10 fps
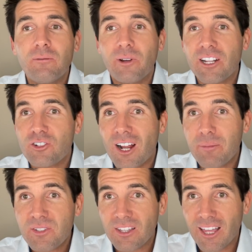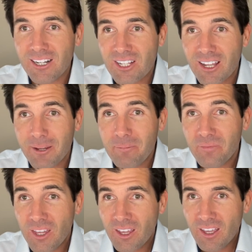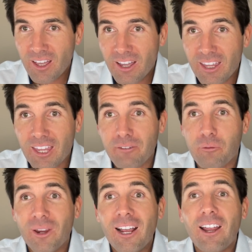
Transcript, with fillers: When it drops that time, if we are